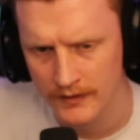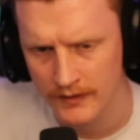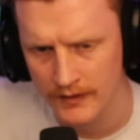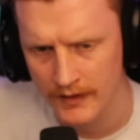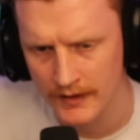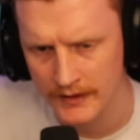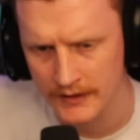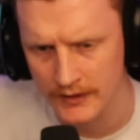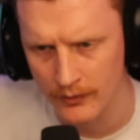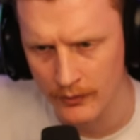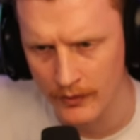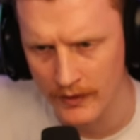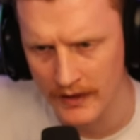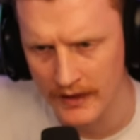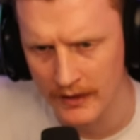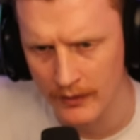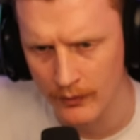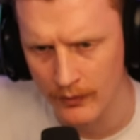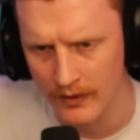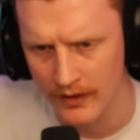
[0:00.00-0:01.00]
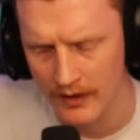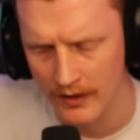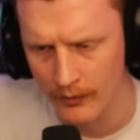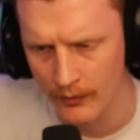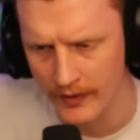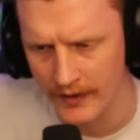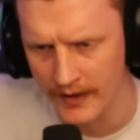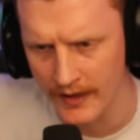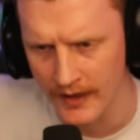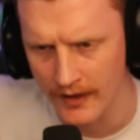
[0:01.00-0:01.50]
Okay, so where are
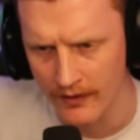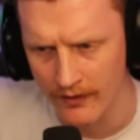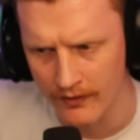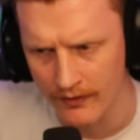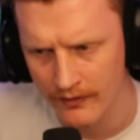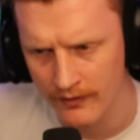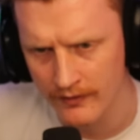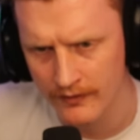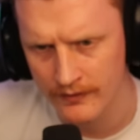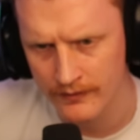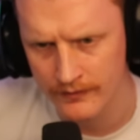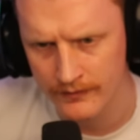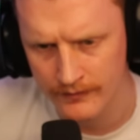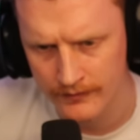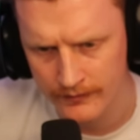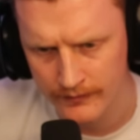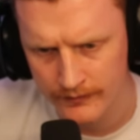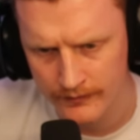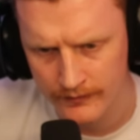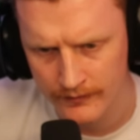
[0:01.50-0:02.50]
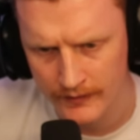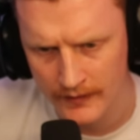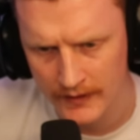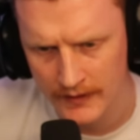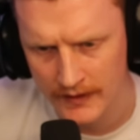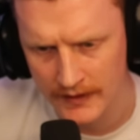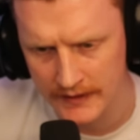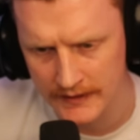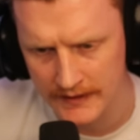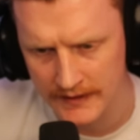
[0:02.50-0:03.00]
we now?
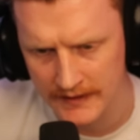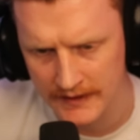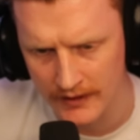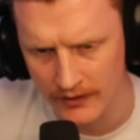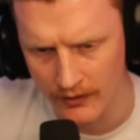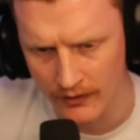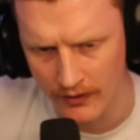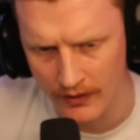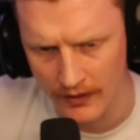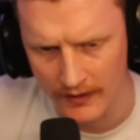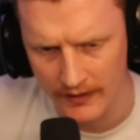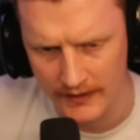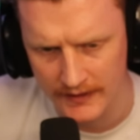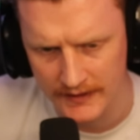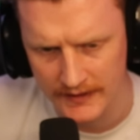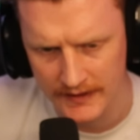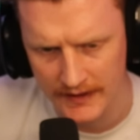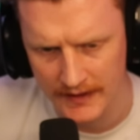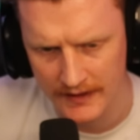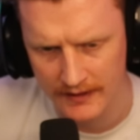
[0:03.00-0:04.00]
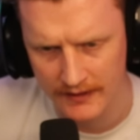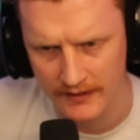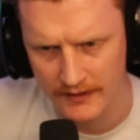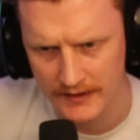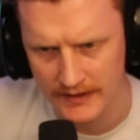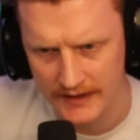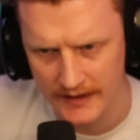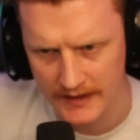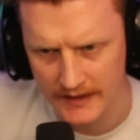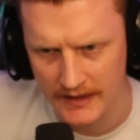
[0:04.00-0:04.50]
Is this still like the
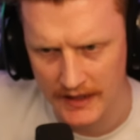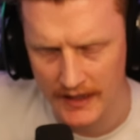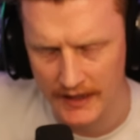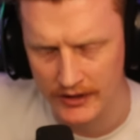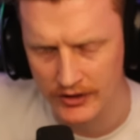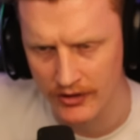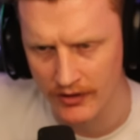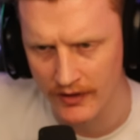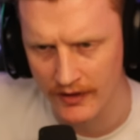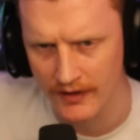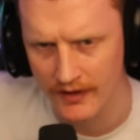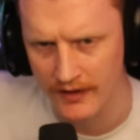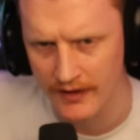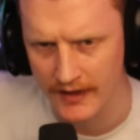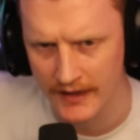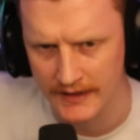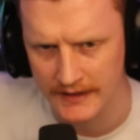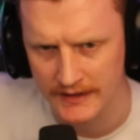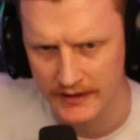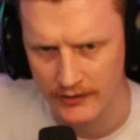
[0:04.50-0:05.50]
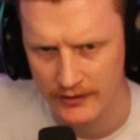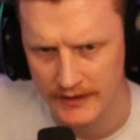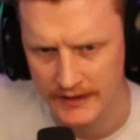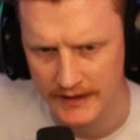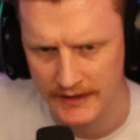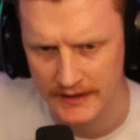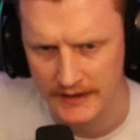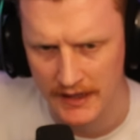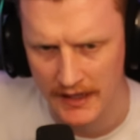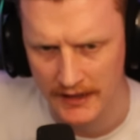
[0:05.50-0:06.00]
Sid's Electronic? Okay, it's still
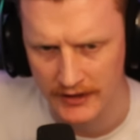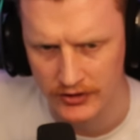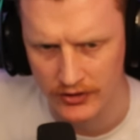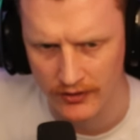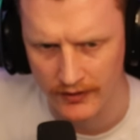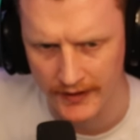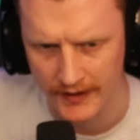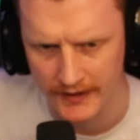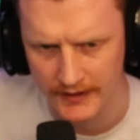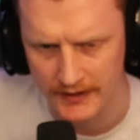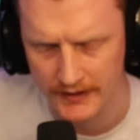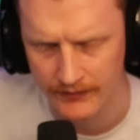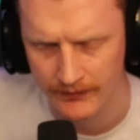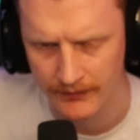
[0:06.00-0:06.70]
Sid's Electronics.